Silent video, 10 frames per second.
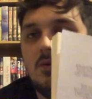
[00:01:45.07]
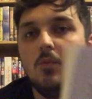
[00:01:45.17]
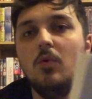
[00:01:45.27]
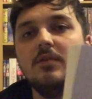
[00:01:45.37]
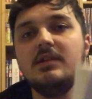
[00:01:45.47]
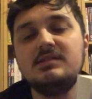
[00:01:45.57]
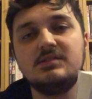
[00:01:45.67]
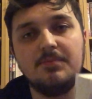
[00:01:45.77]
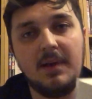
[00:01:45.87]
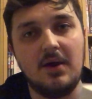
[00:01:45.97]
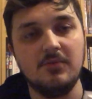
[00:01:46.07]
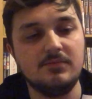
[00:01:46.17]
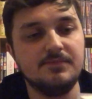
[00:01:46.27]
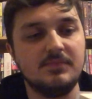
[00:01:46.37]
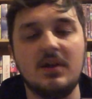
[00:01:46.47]
what this is about,
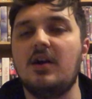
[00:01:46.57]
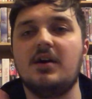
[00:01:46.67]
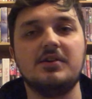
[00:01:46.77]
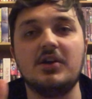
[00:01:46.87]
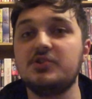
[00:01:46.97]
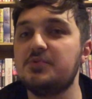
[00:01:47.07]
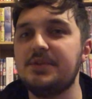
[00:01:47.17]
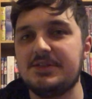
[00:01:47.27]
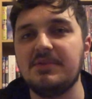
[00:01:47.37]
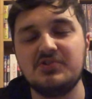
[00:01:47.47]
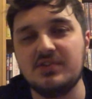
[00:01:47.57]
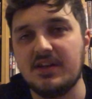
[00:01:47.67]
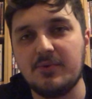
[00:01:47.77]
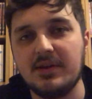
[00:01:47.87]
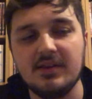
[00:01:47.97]
I just wanted to mention
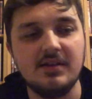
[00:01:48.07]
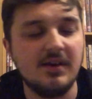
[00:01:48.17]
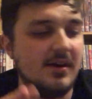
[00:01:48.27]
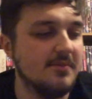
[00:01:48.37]
that quickly,